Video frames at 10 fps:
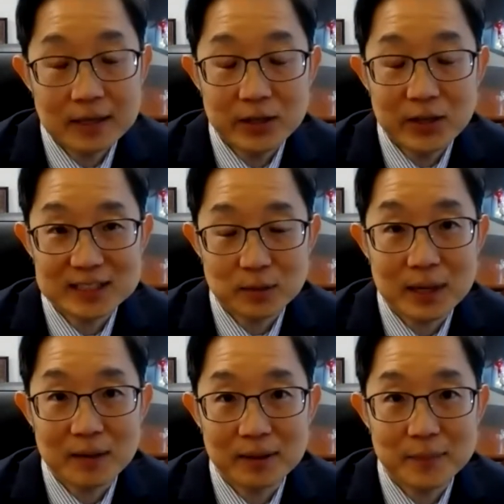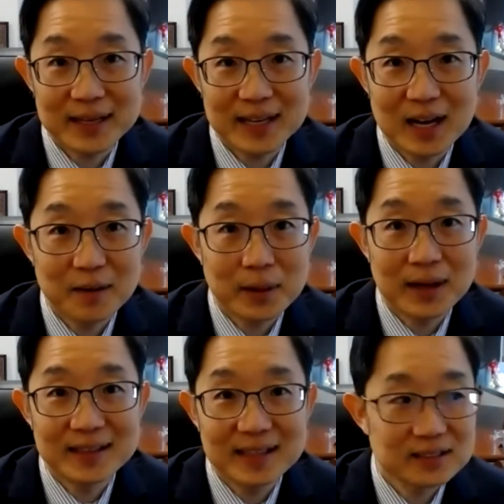you guys are probably picking up
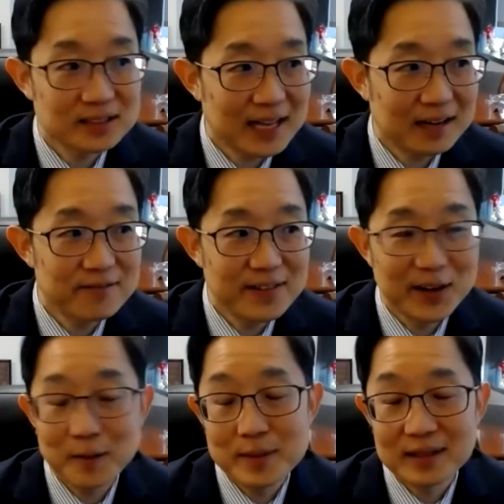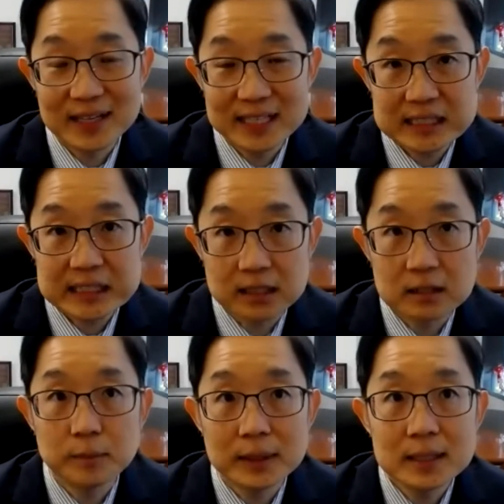on that there's a lot of variability
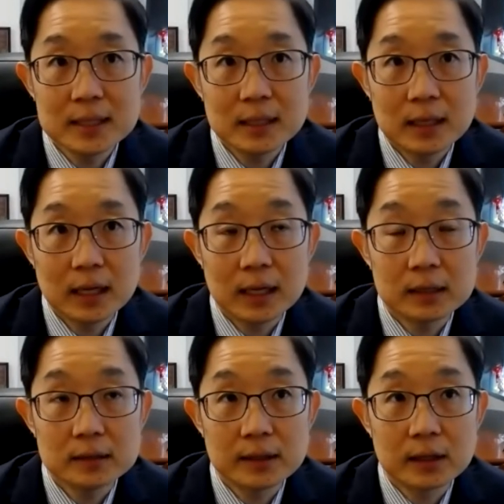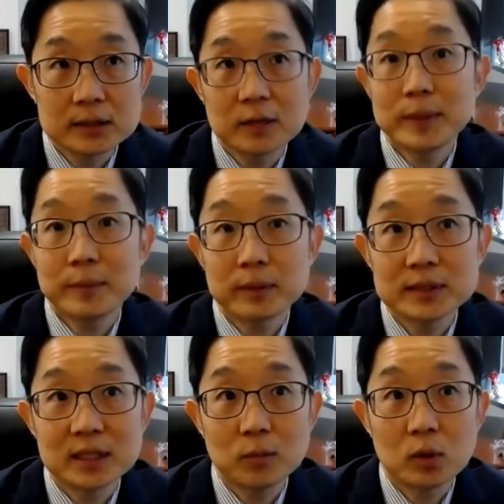still, but uh, there are some people in
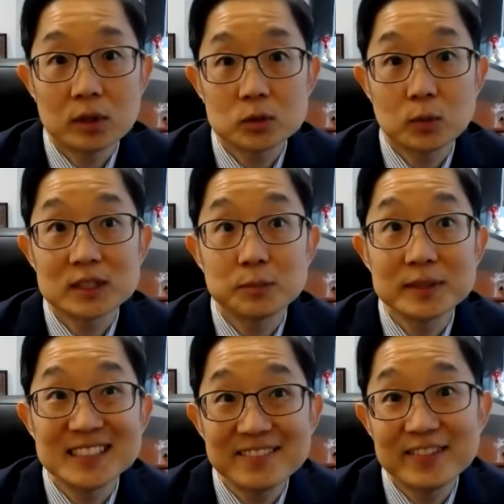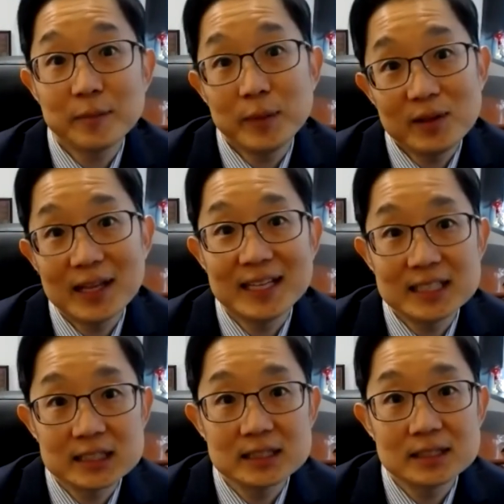some worlds where specific
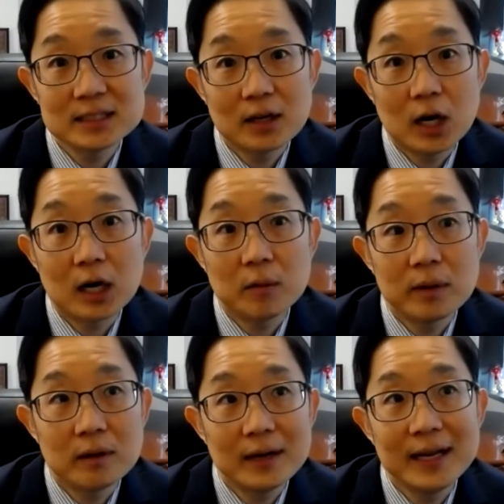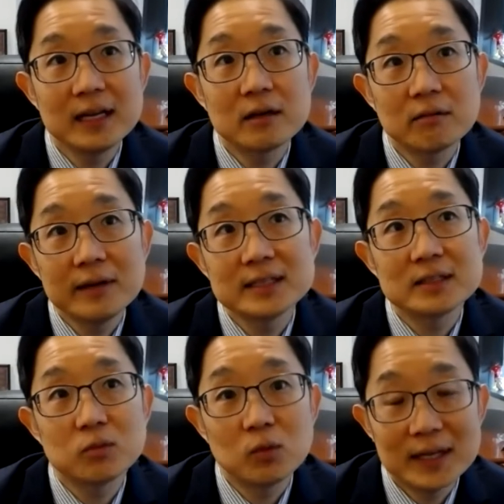mutations harbor increased
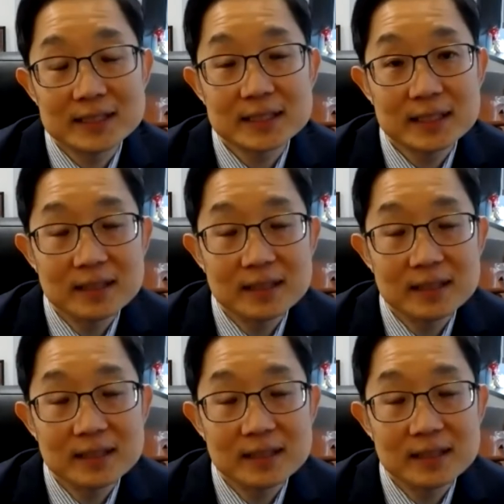risk